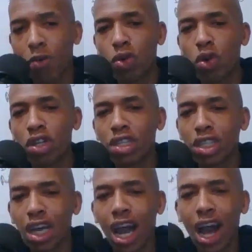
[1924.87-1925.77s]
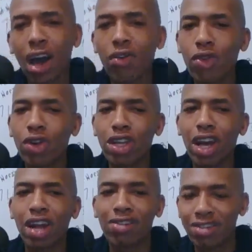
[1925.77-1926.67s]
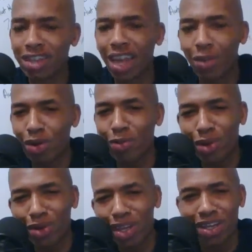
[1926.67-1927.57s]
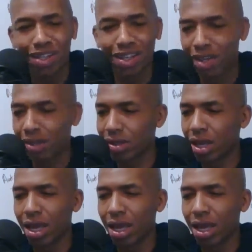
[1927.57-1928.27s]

and we're gonna see how really unstable the Middle East is.